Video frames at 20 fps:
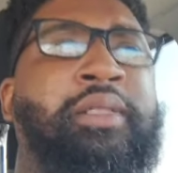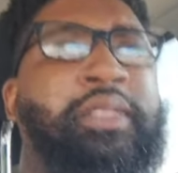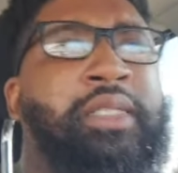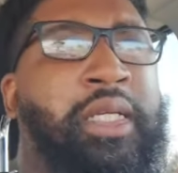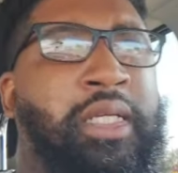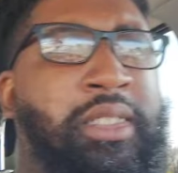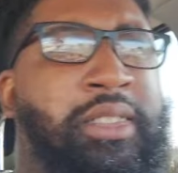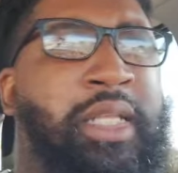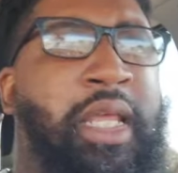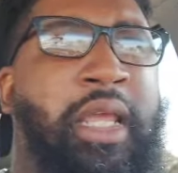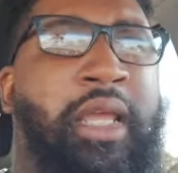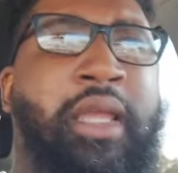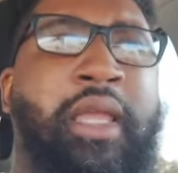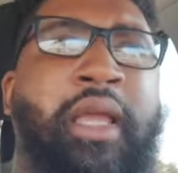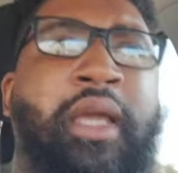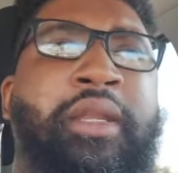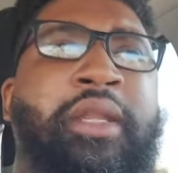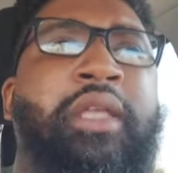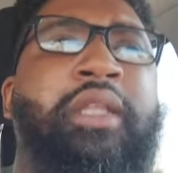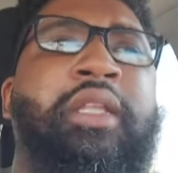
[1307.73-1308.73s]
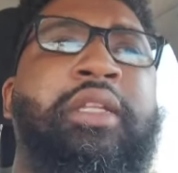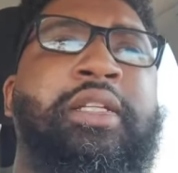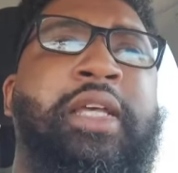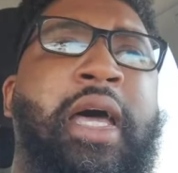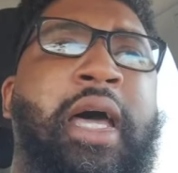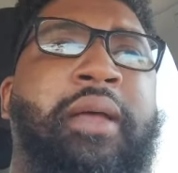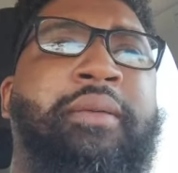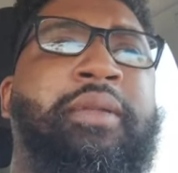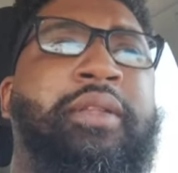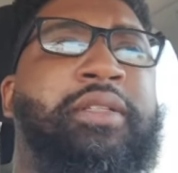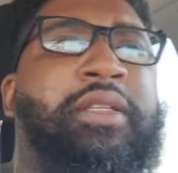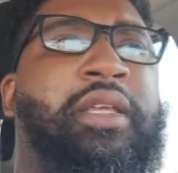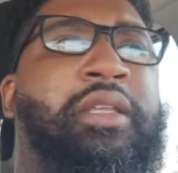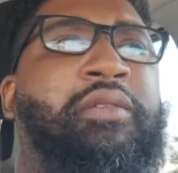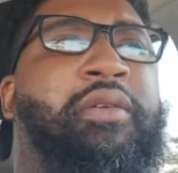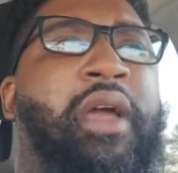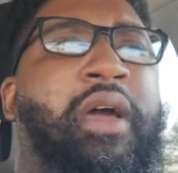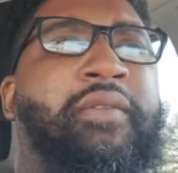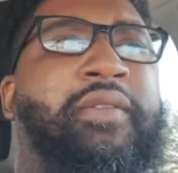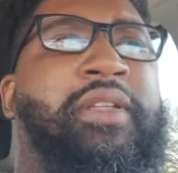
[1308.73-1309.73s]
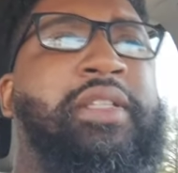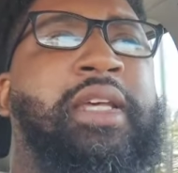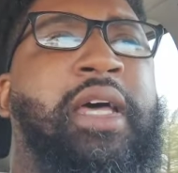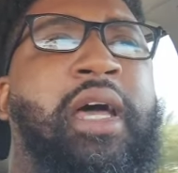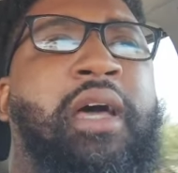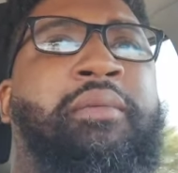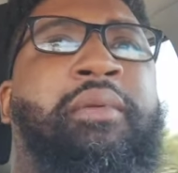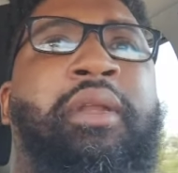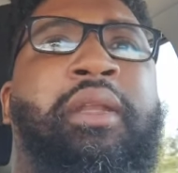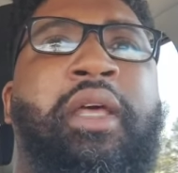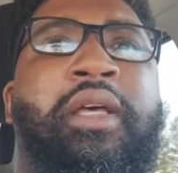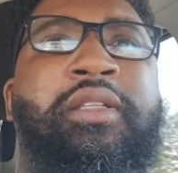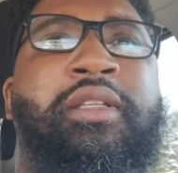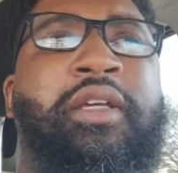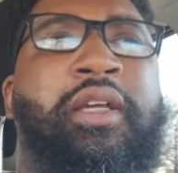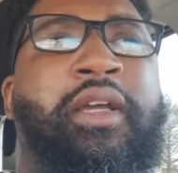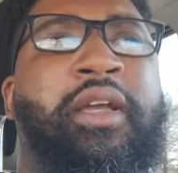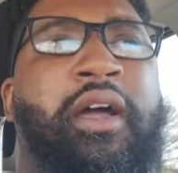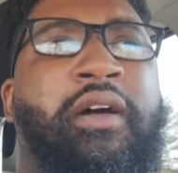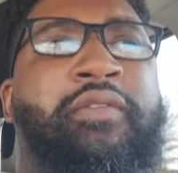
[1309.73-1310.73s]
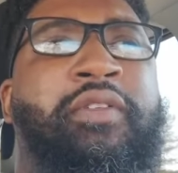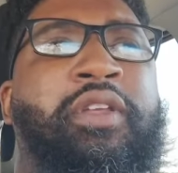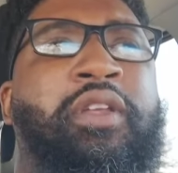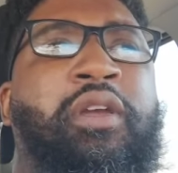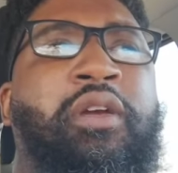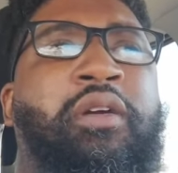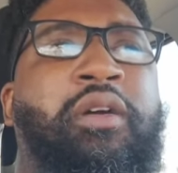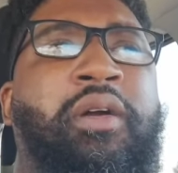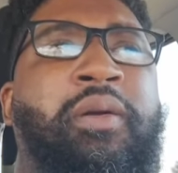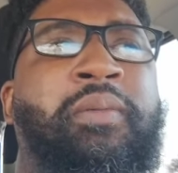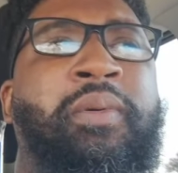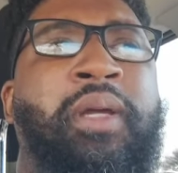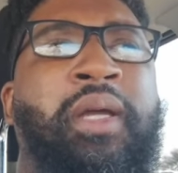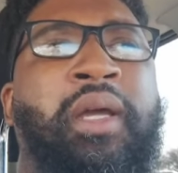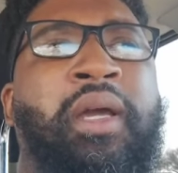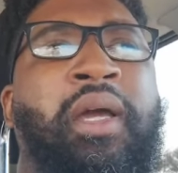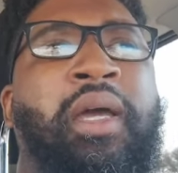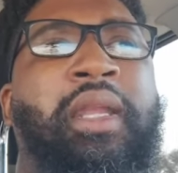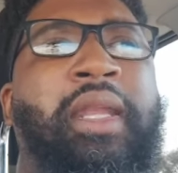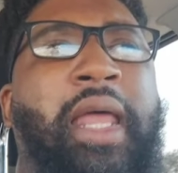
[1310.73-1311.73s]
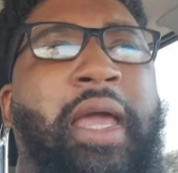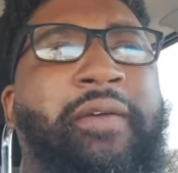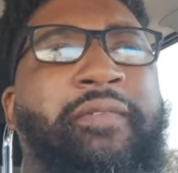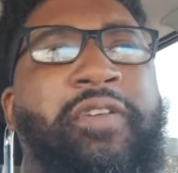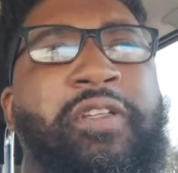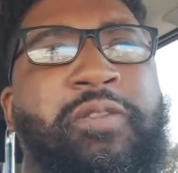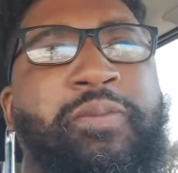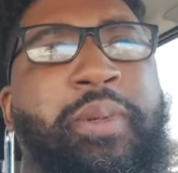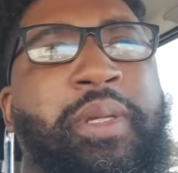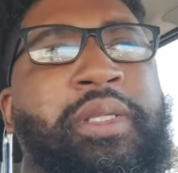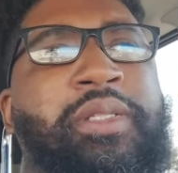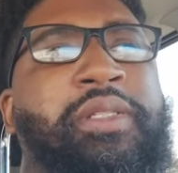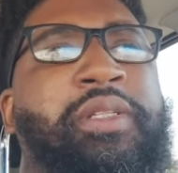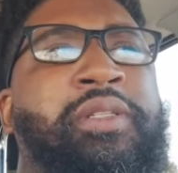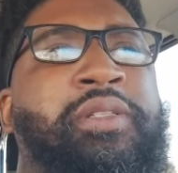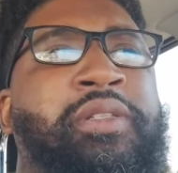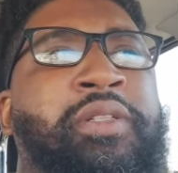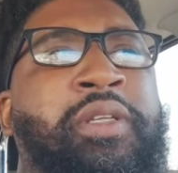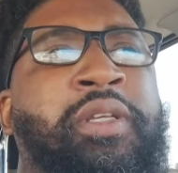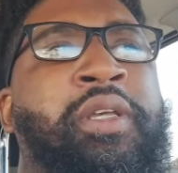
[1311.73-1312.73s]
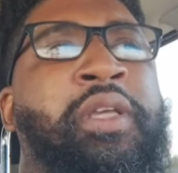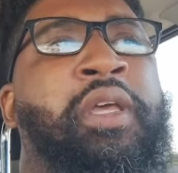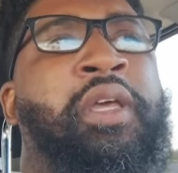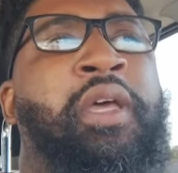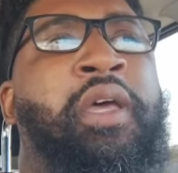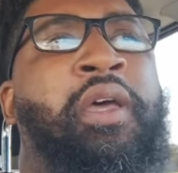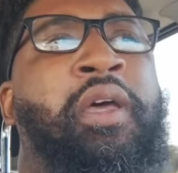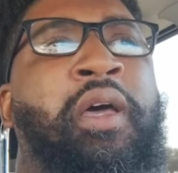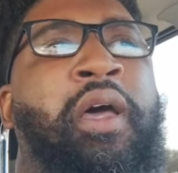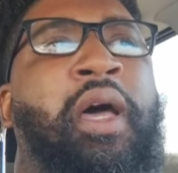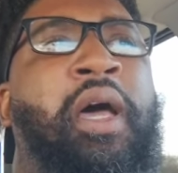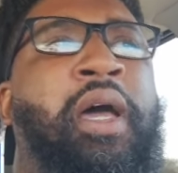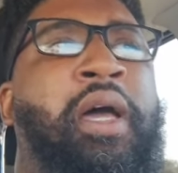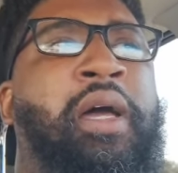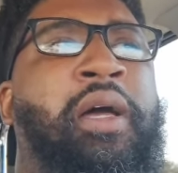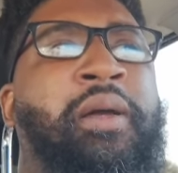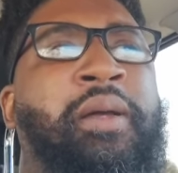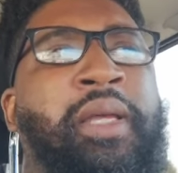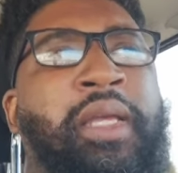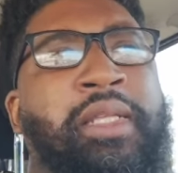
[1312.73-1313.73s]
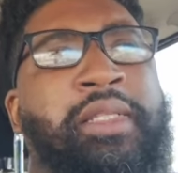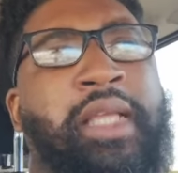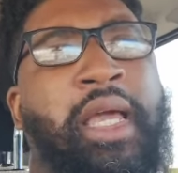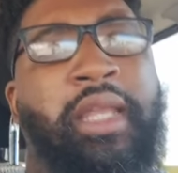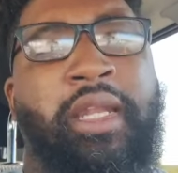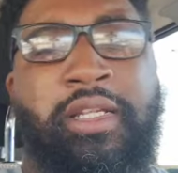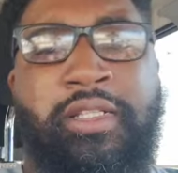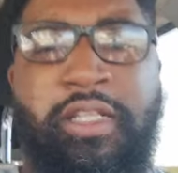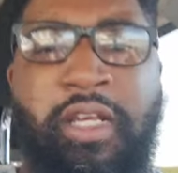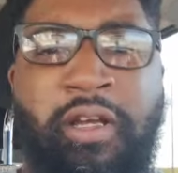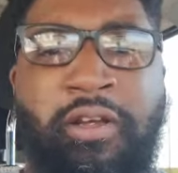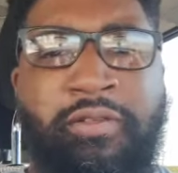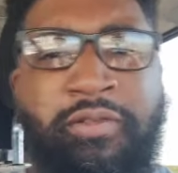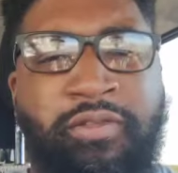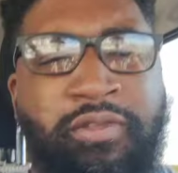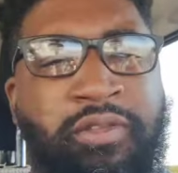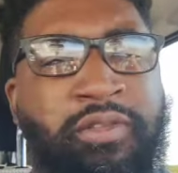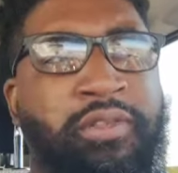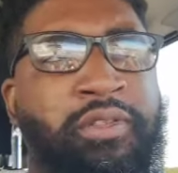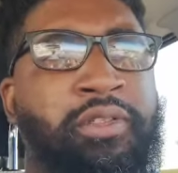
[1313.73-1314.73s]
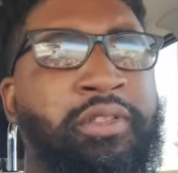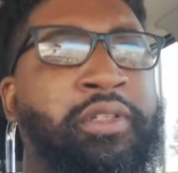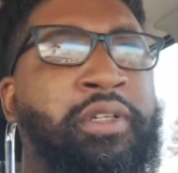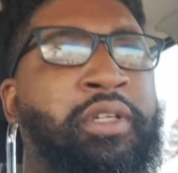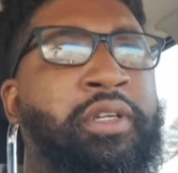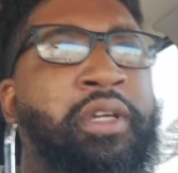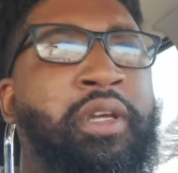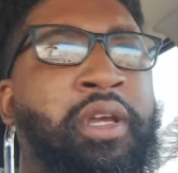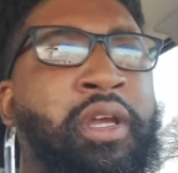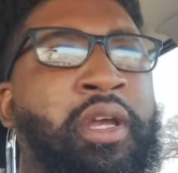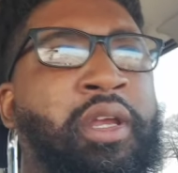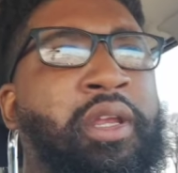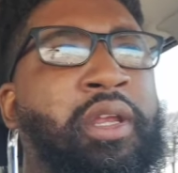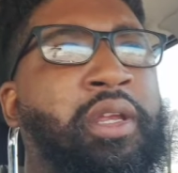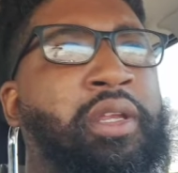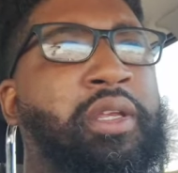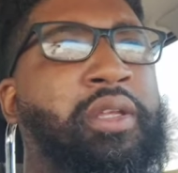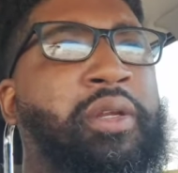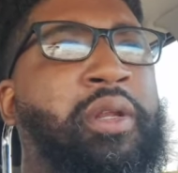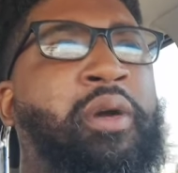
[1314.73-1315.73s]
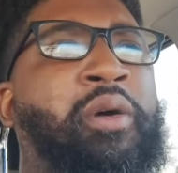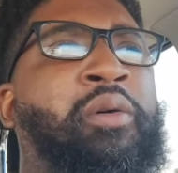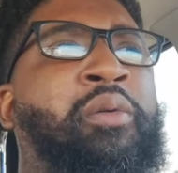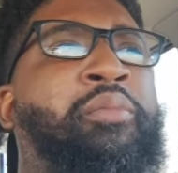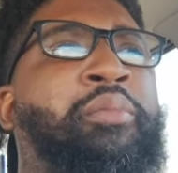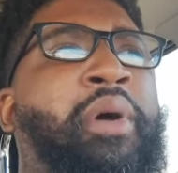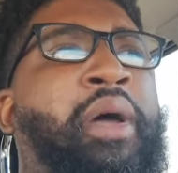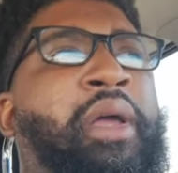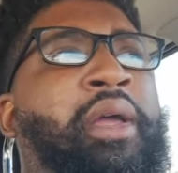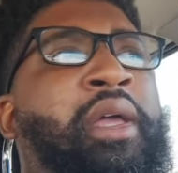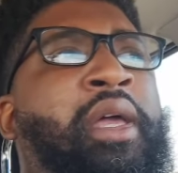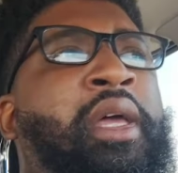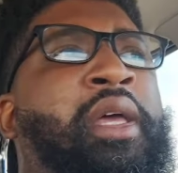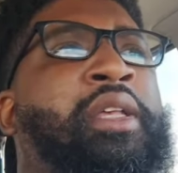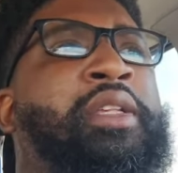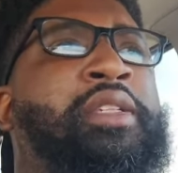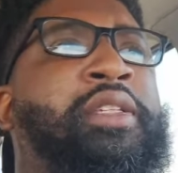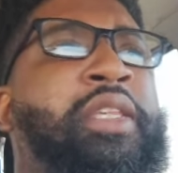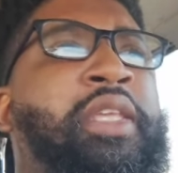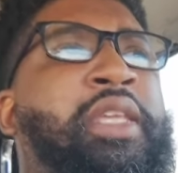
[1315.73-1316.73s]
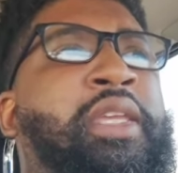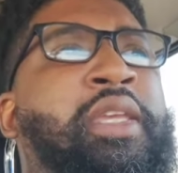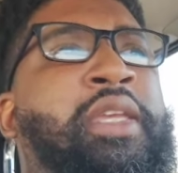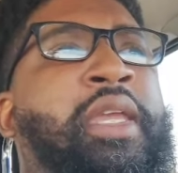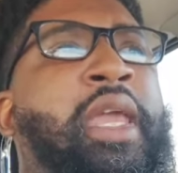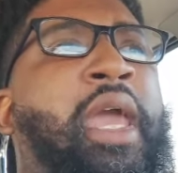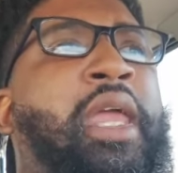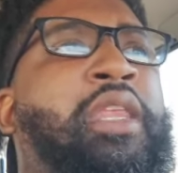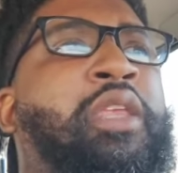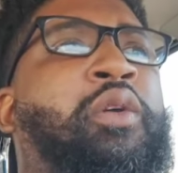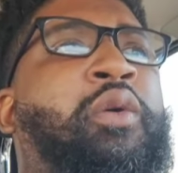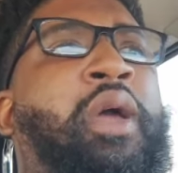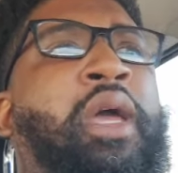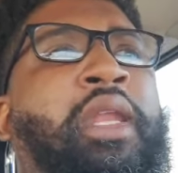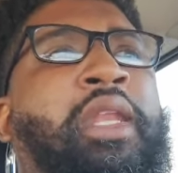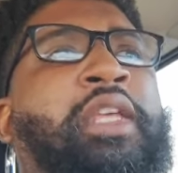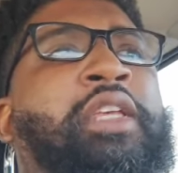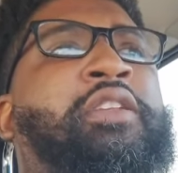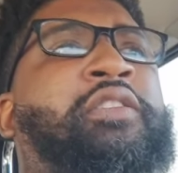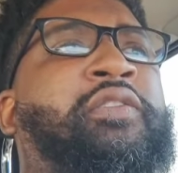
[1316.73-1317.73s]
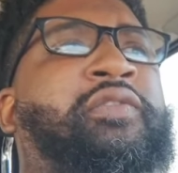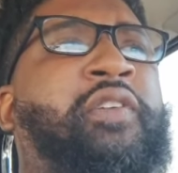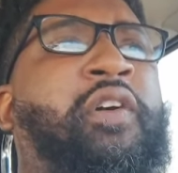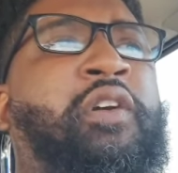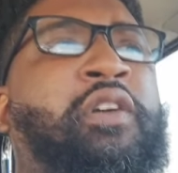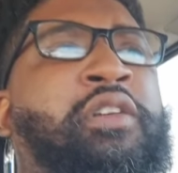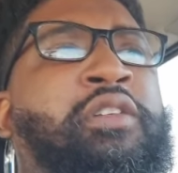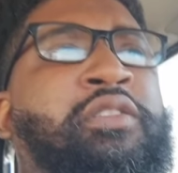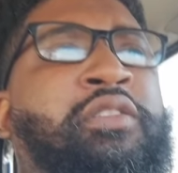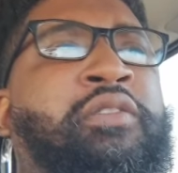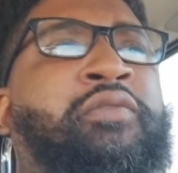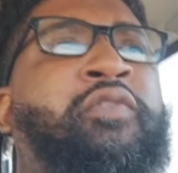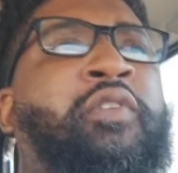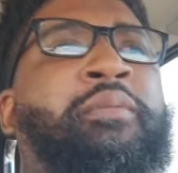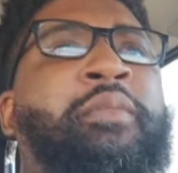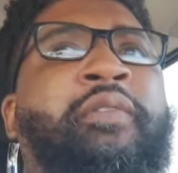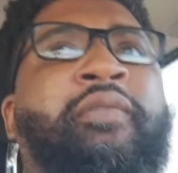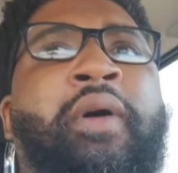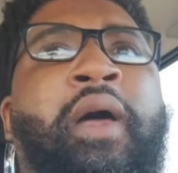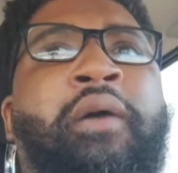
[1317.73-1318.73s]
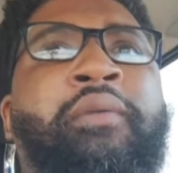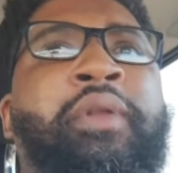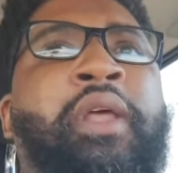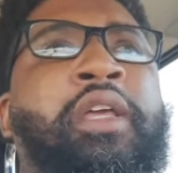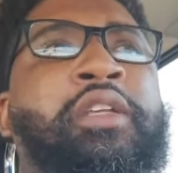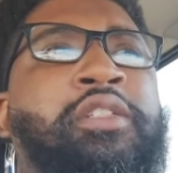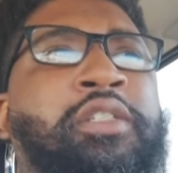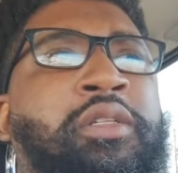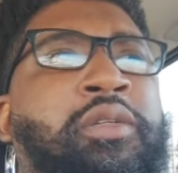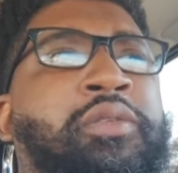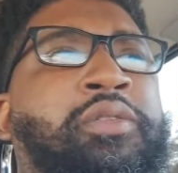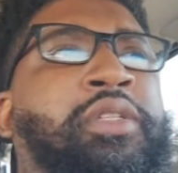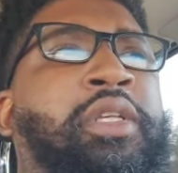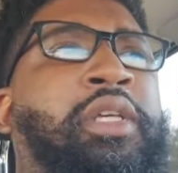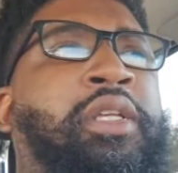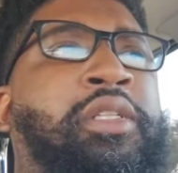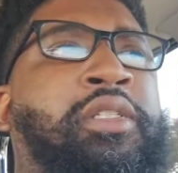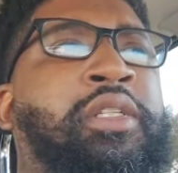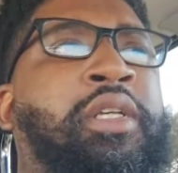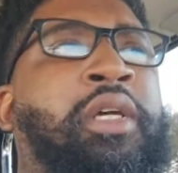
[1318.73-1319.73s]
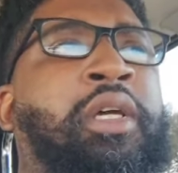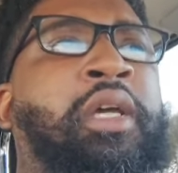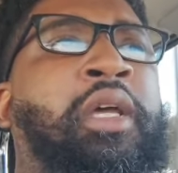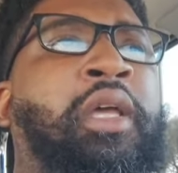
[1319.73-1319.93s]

just taking another job to say you have a job that doesn't cover your life expenses, it's kind of tough, you know. But see, can you at least first, from a foundational sense,